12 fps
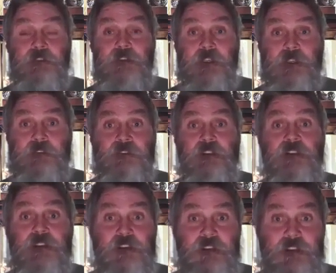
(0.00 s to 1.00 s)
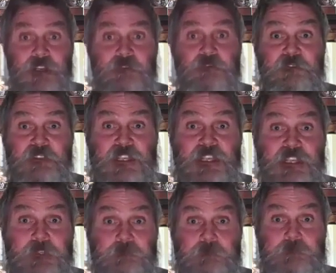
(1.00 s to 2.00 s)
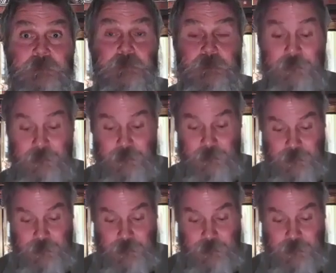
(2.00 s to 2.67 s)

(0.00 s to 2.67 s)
A bell that says, never forget.